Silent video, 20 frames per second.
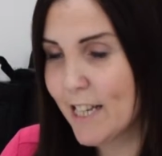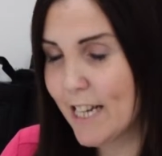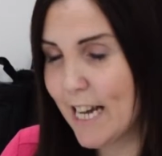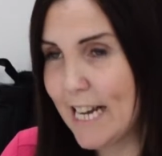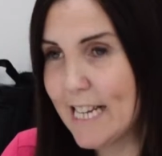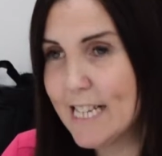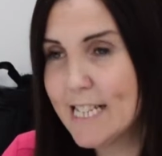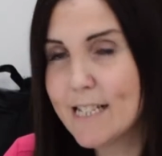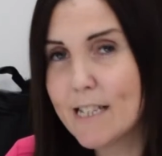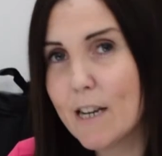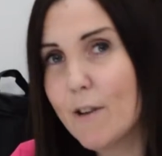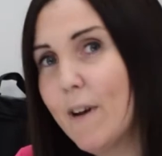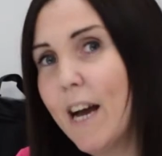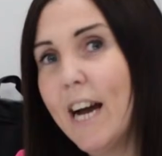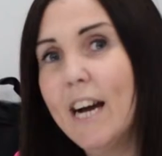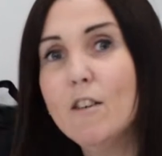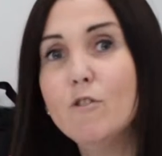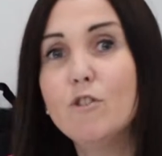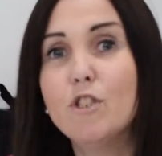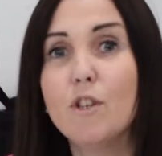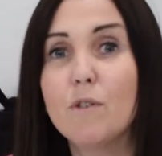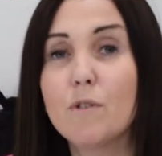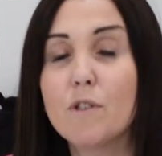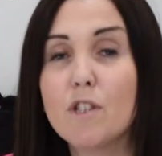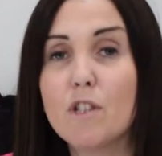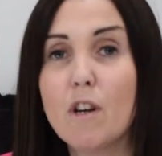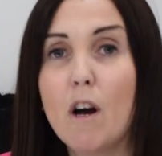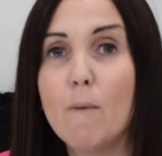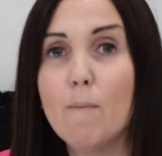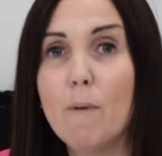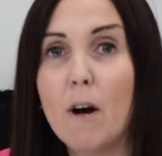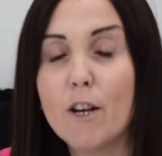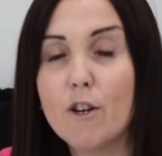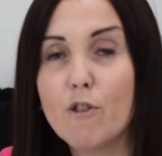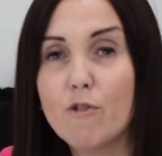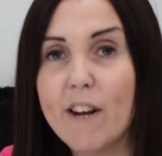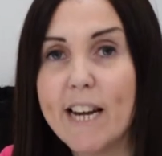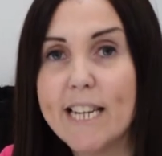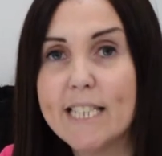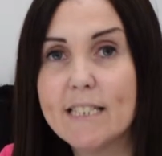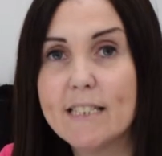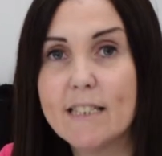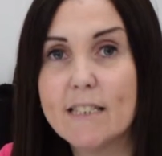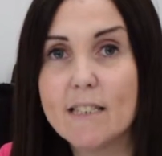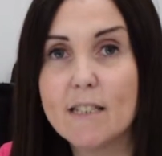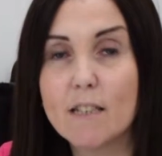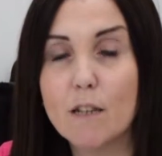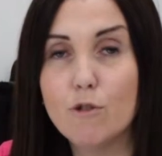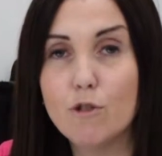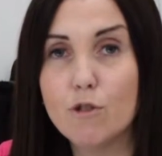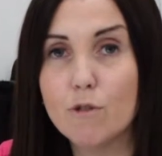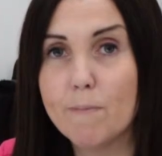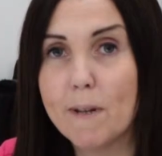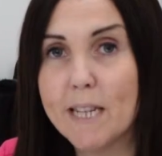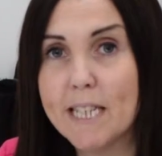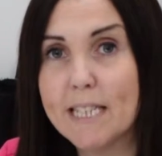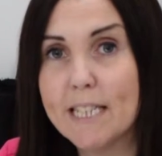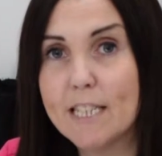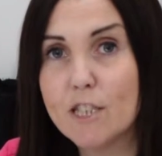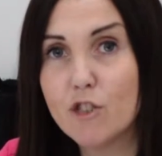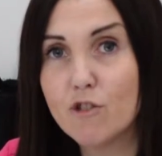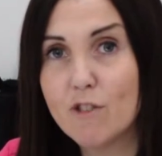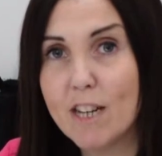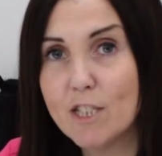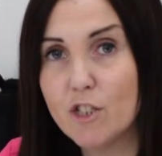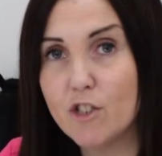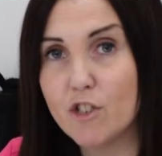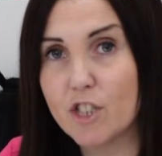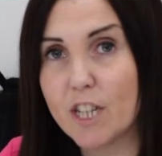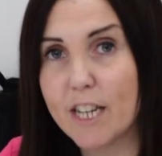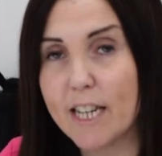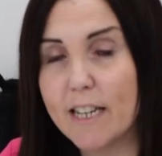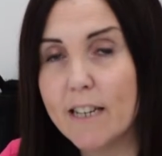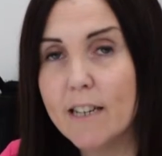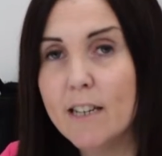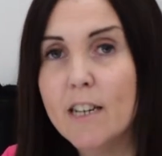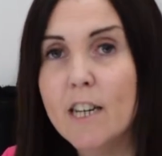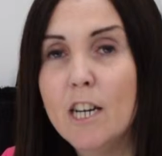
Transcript: Okay, so how do you start by creating a social media strategy?